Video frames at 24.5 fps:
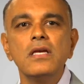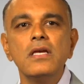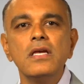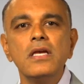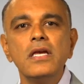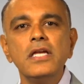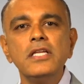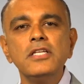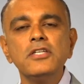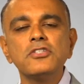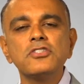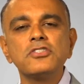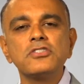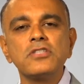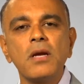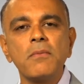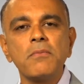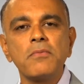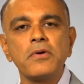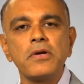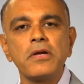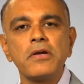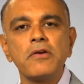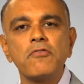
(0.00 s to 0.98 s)
In your
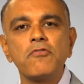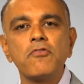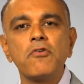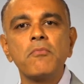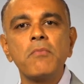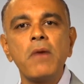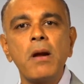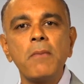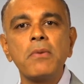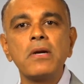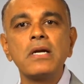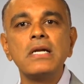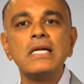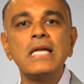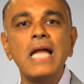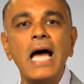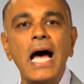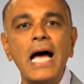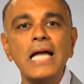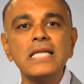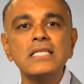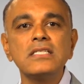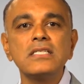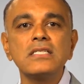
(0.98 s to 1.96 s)
summary, remember
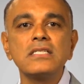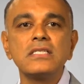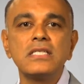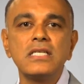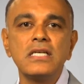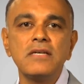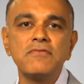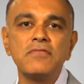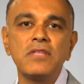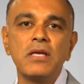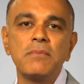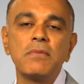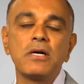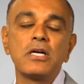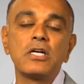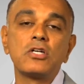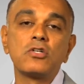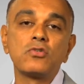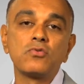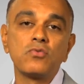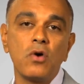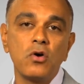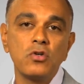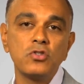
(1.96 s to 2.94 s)
not to give them a
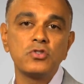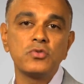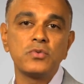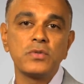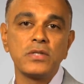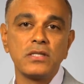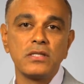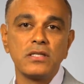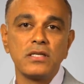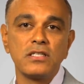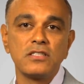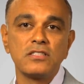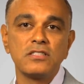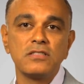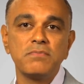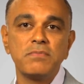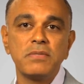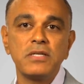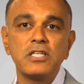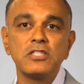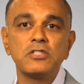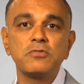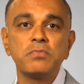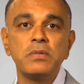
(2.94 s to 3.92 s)
grocery list
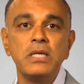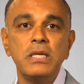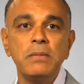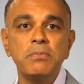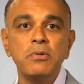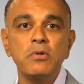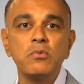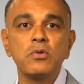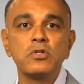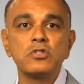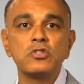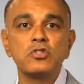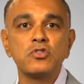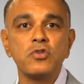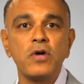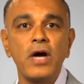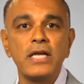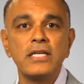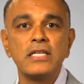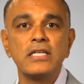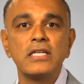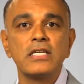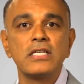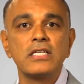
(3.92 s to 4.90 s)
because people will
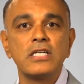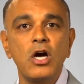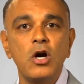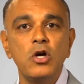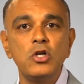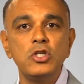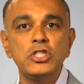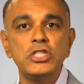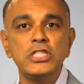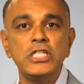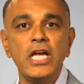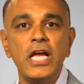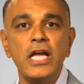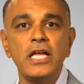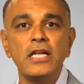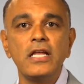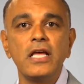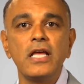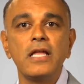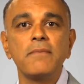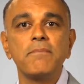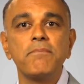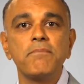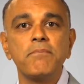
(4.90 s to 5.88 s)
try to negotiate
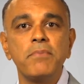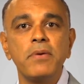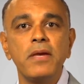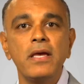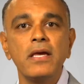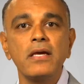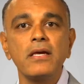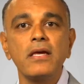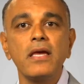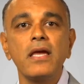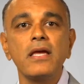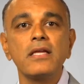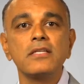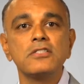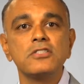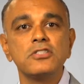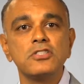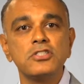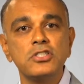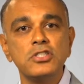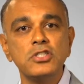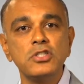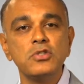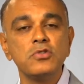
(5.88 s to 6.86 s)
and pick and
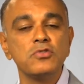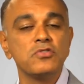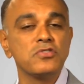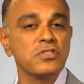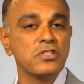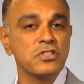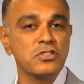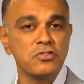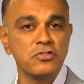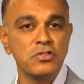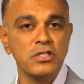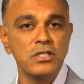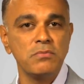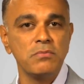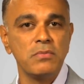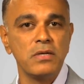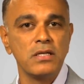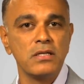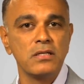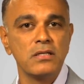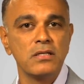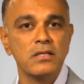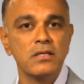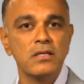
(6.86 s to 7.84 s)
choose their
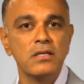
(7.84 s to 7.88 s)
treatment.